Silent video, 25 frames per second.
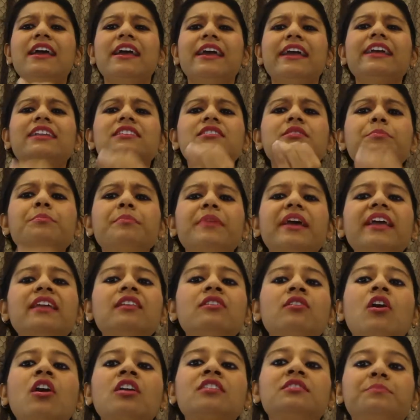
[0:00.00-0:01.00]
it may
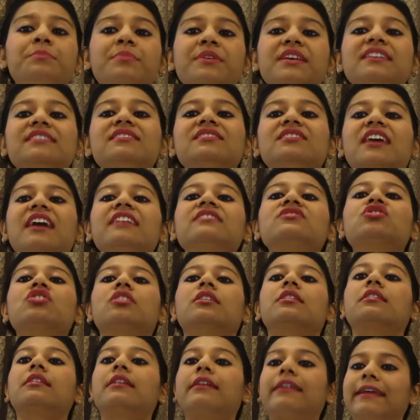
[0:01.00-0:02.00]
not be such
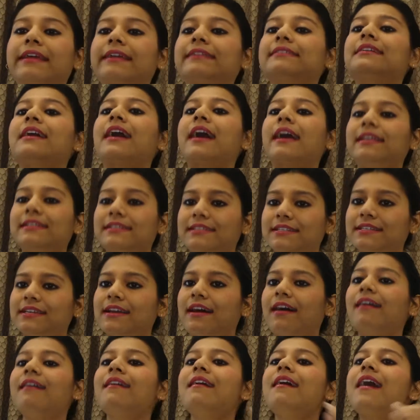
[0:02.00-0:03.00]
a great idea